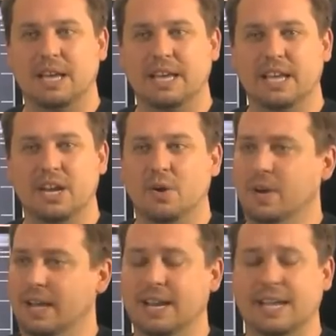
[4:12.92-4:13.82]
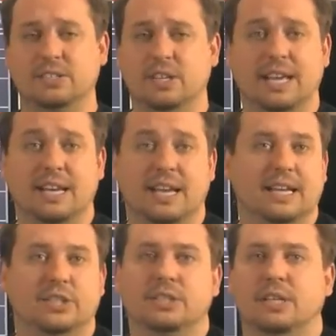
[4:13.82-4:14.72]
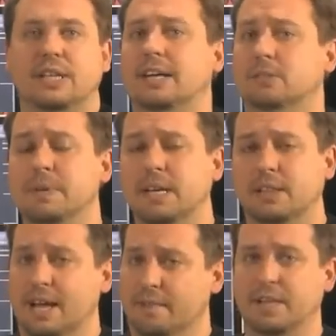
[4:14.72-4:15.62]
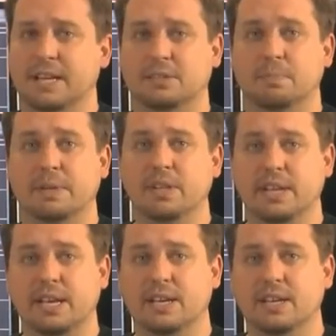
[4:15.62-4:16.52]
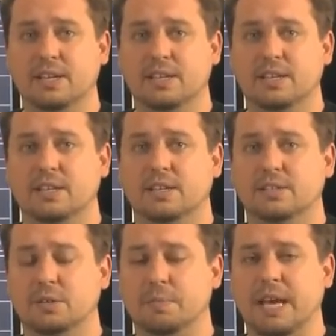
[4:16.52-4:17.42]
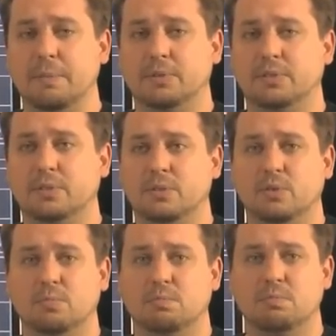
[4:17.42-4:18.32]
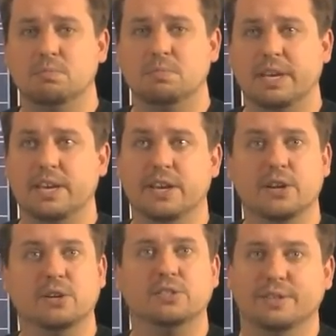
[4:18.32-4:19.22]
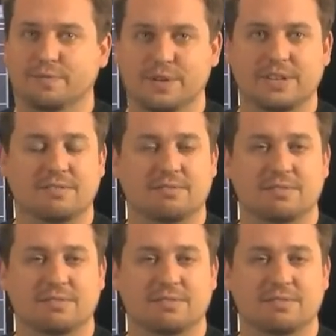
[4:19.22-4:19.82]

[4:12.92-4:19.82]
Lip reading: It just allows me a lot of flexibility to be able to hear different